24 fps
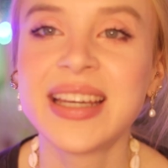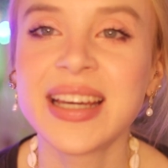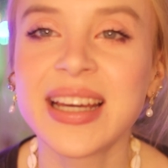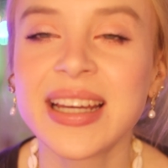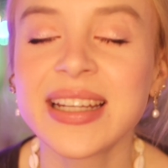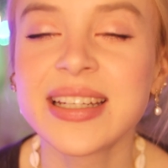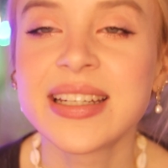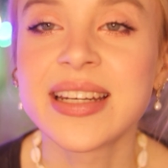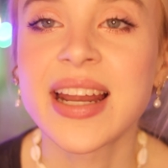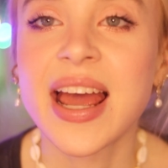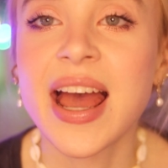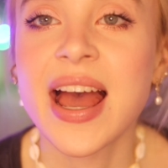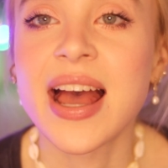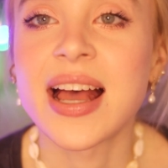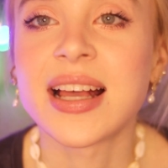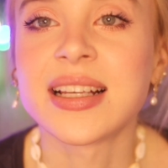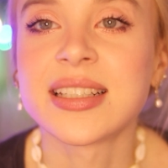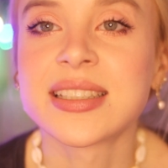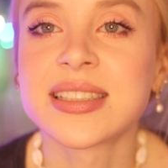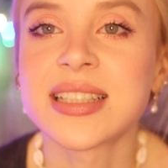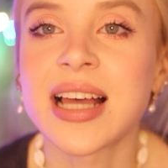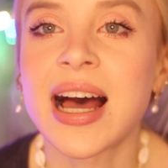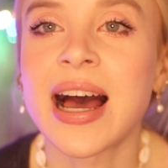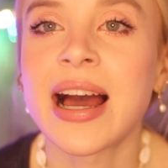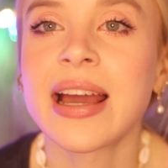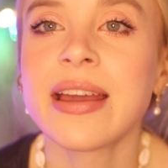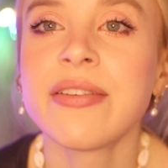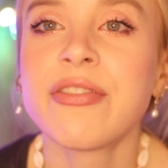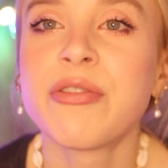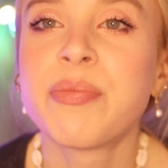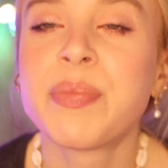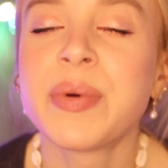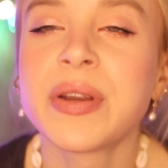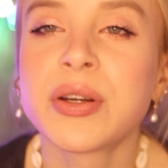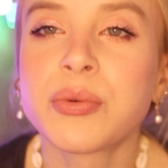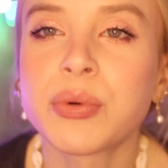goodness,
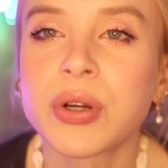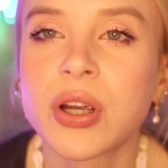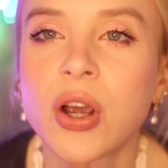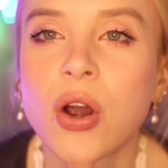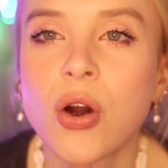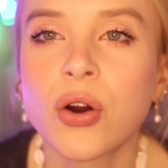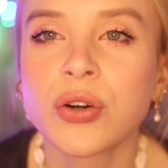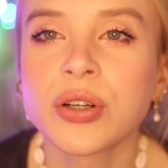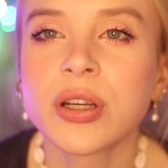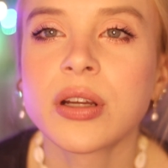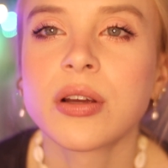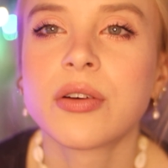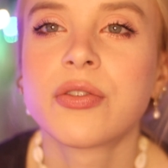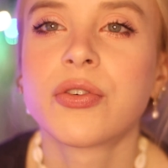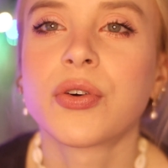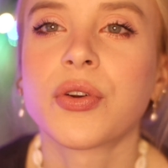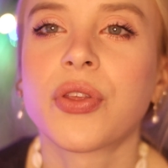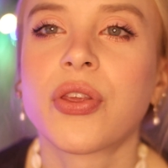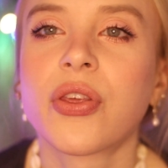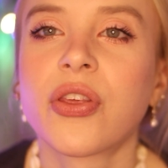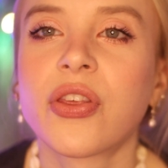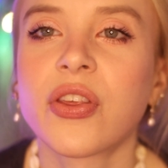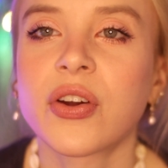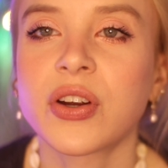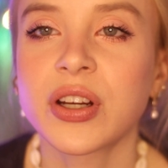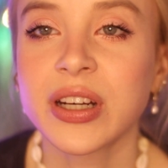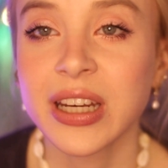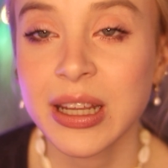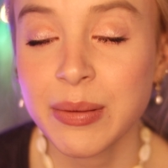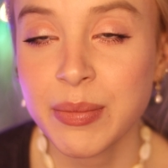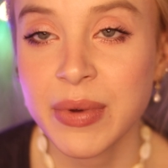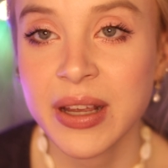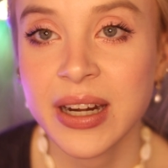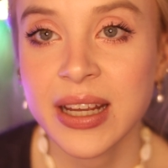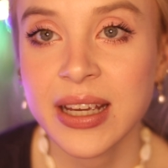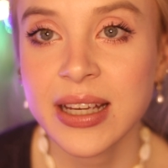I've been recording for 30
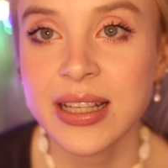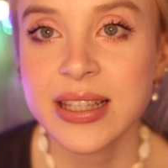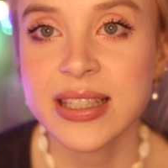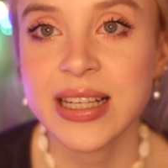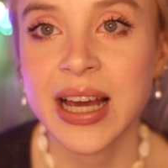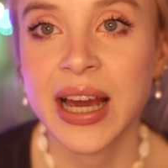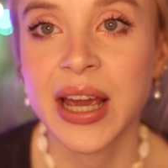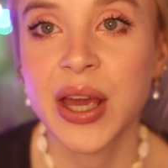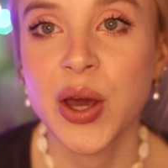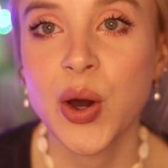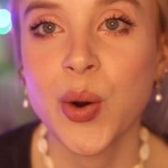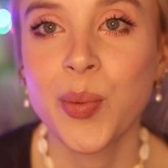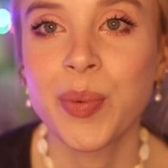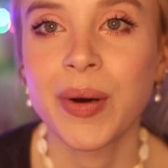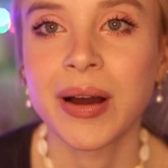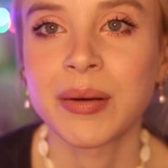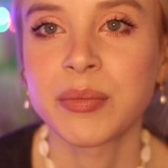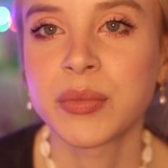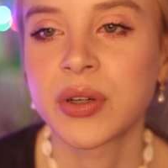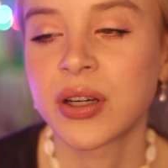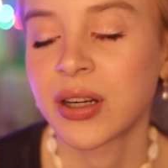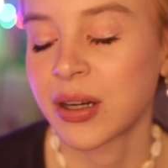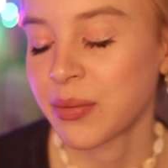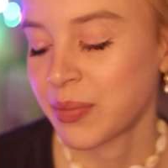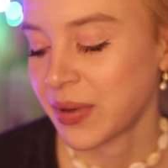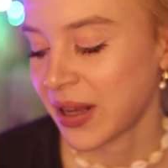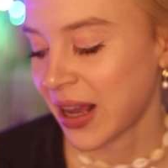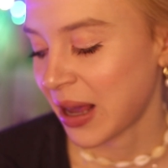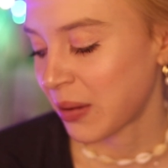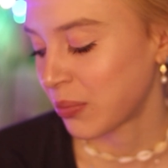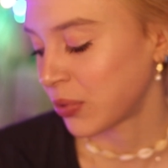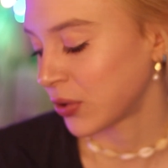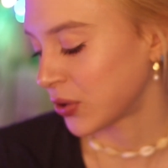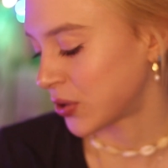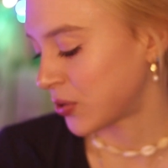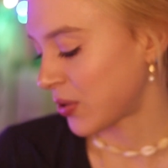minutes. I hope I'm gonna be
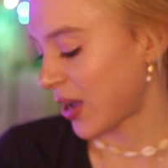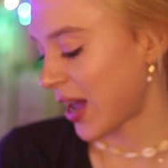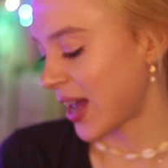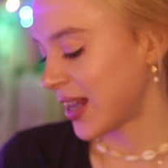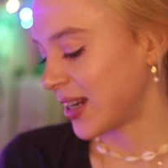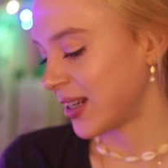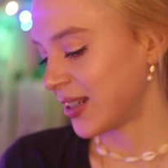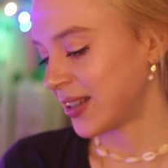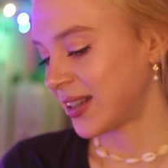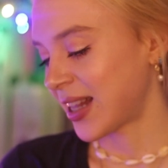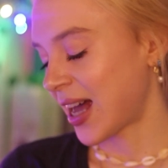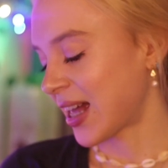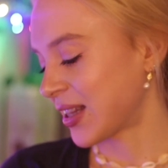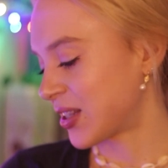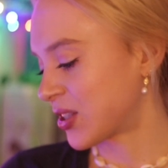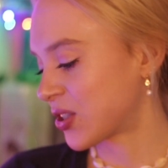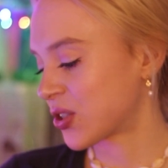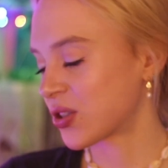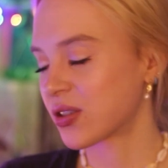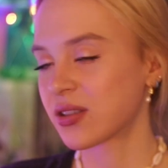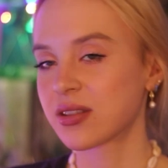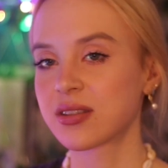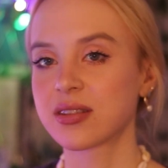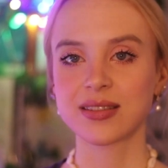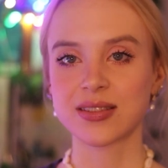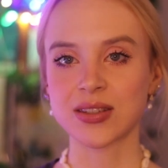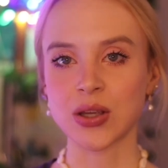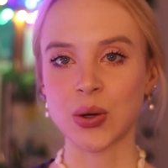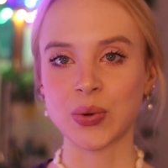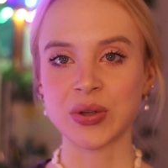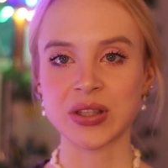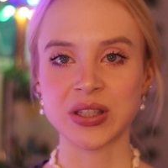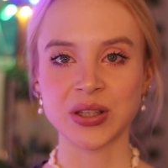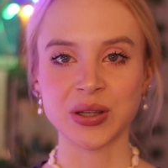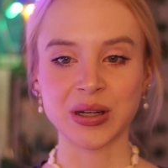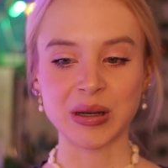able to edit that, so
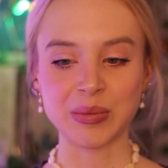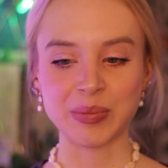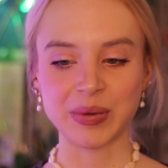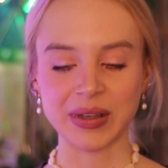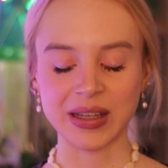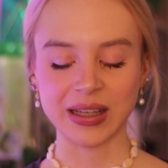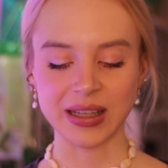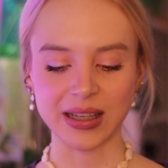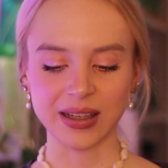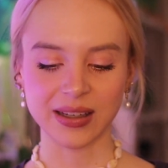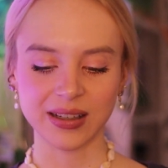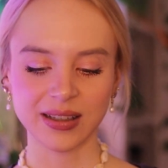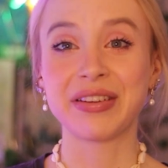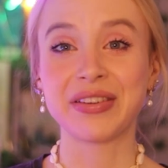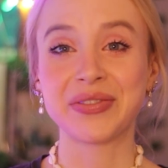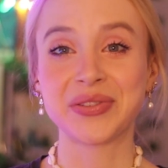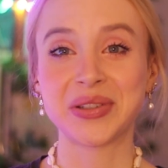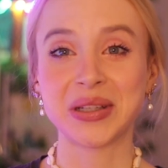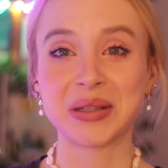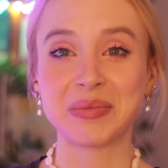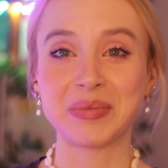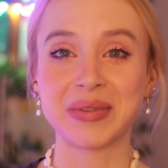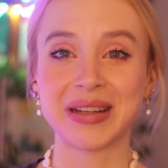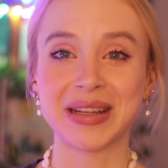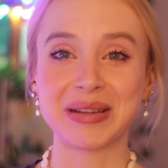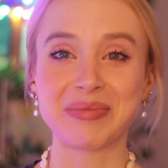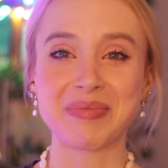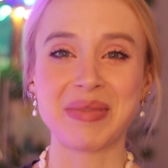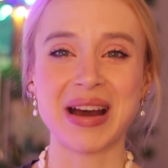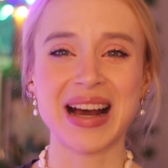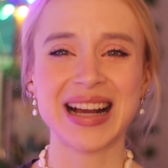it's gonna be 15 minutes